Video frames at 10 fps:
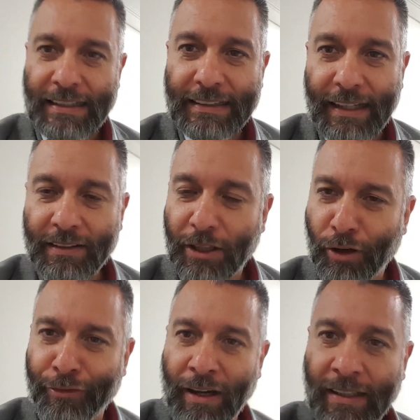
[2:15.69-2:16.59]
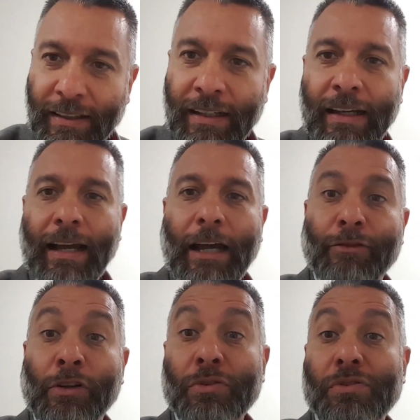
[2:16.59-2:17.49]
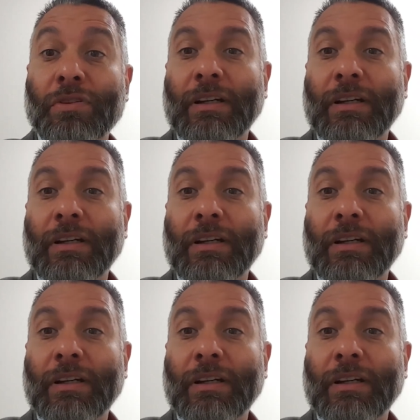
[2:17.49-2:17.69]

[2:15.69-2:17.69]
They're in the cup final, and of course